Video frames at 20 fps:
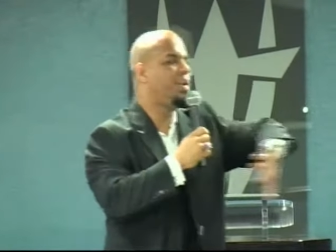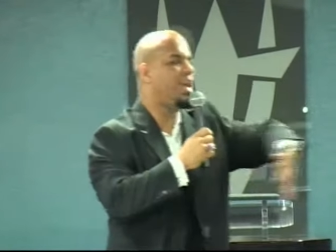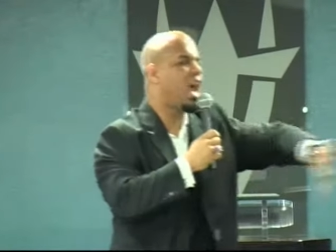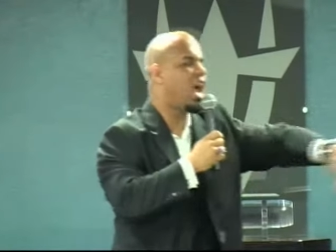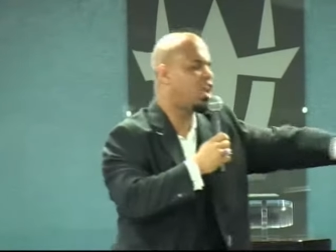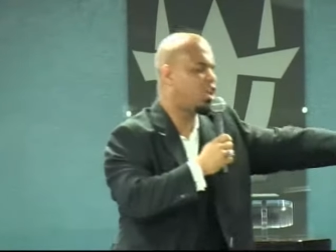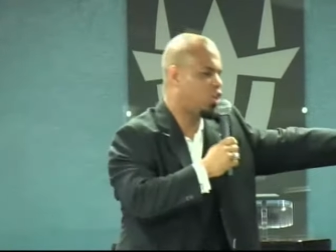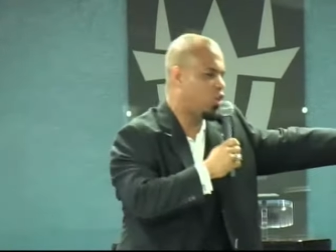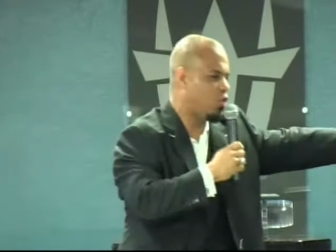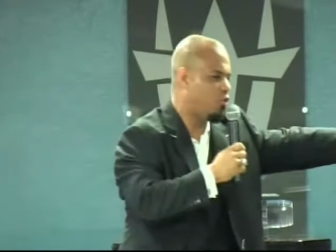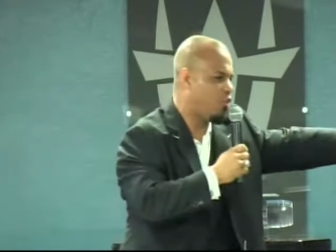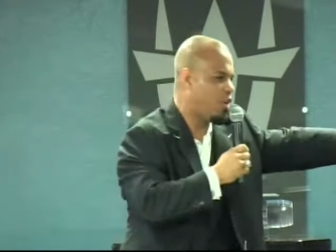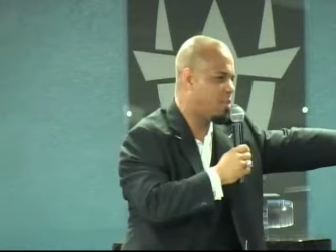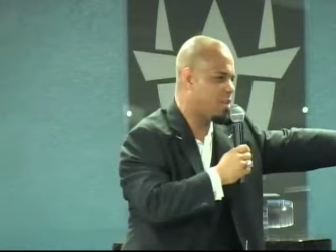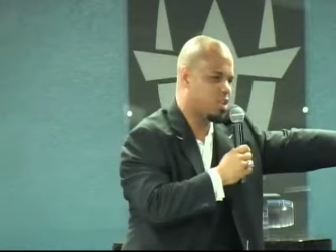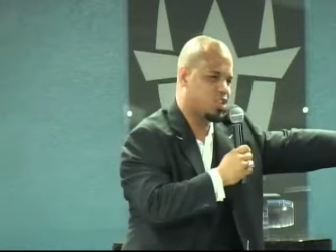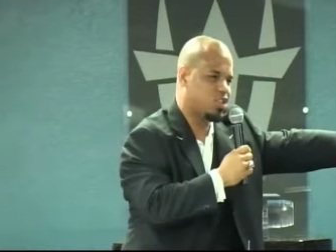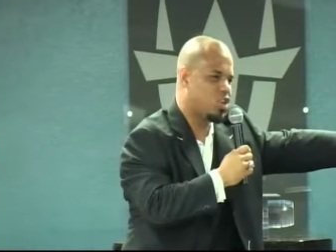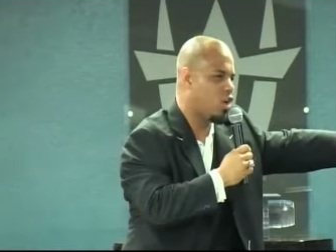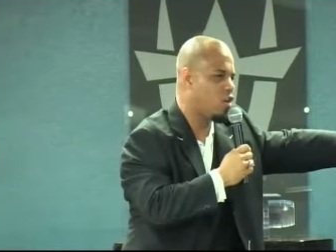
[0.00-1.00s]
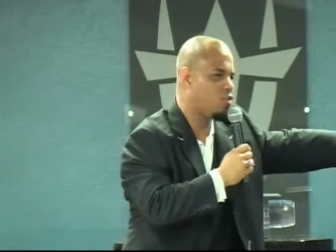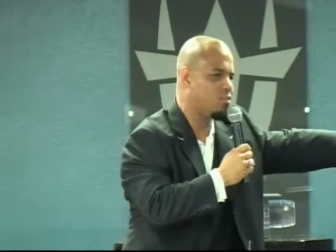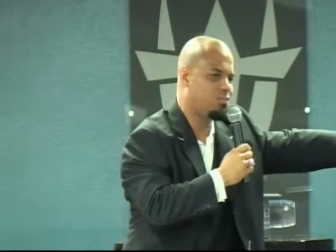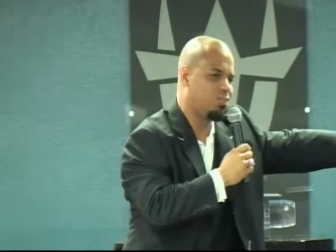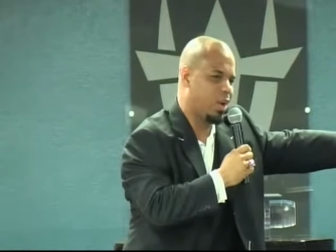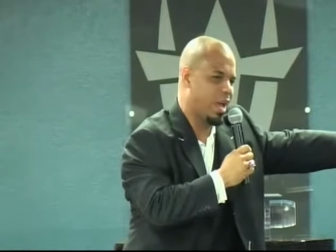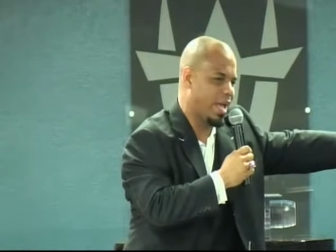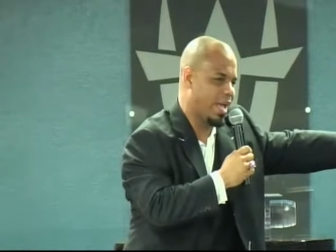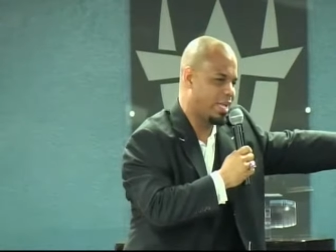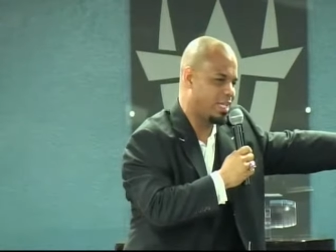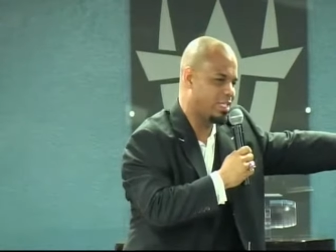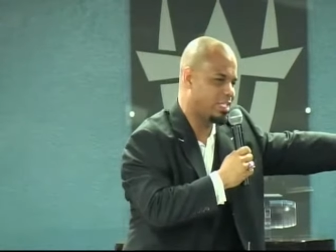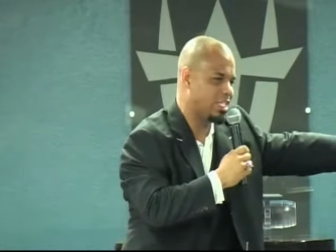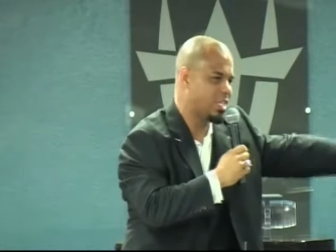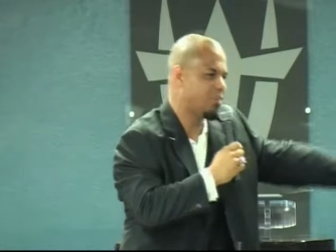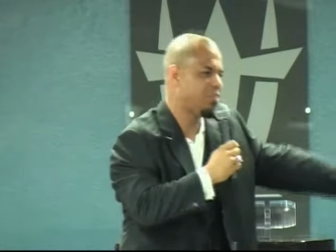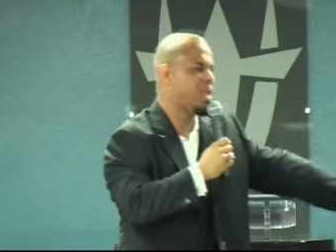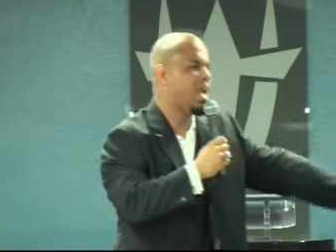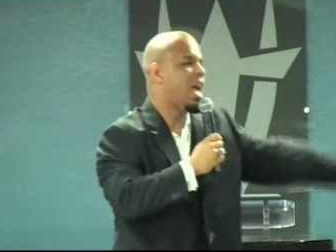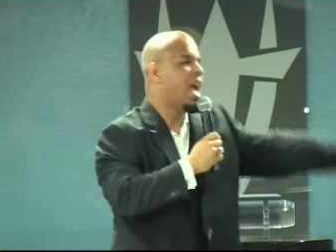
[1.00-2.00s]
block you from a certain
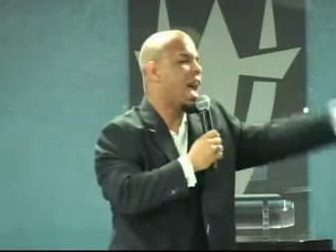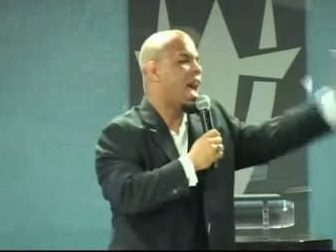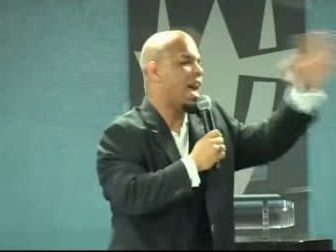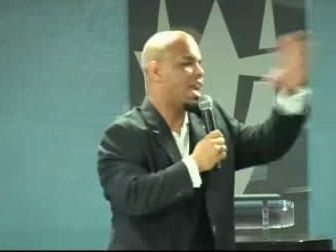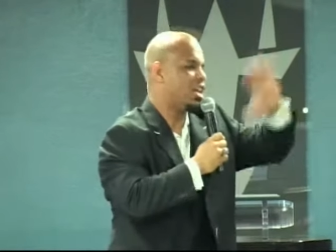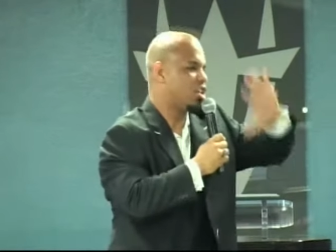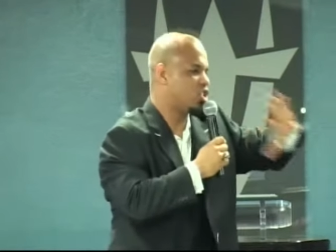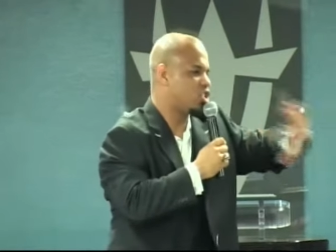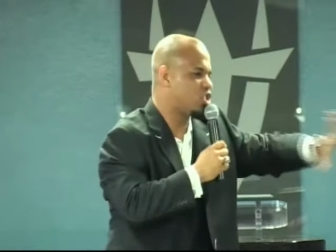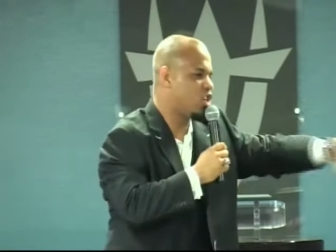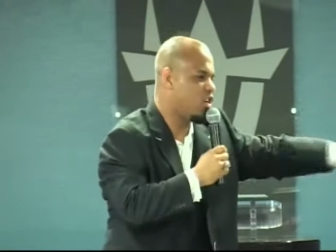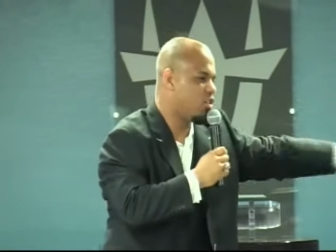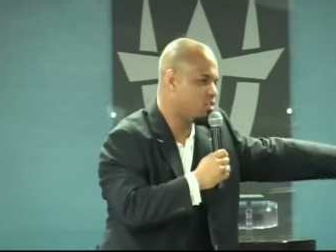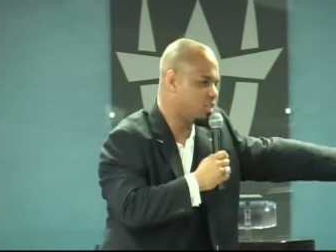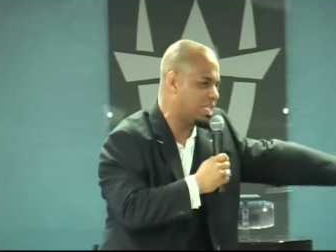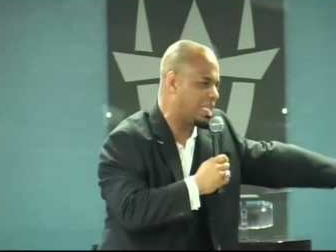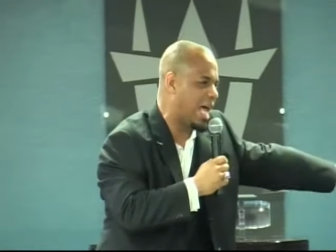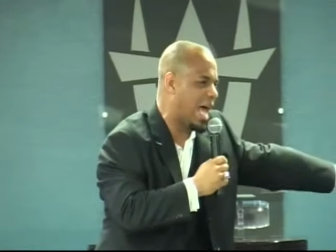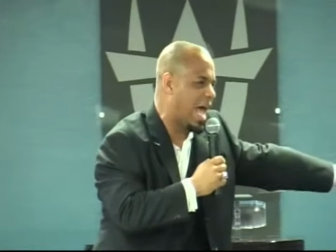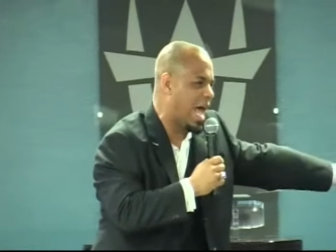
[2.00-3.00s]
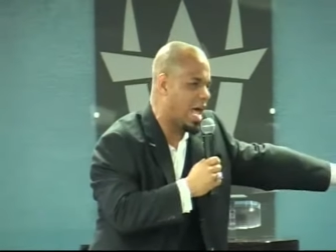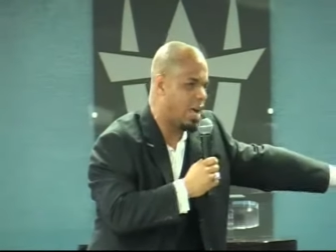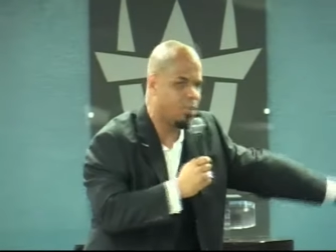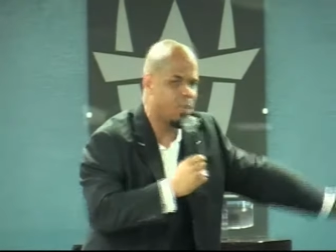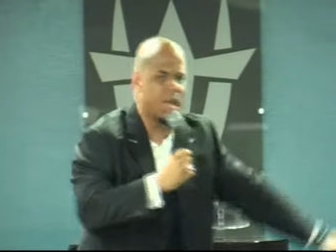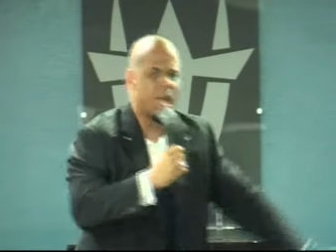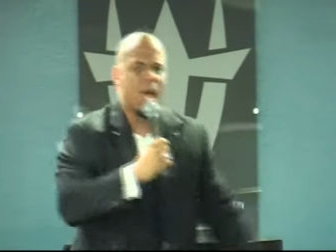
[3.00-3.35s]
place at a certain time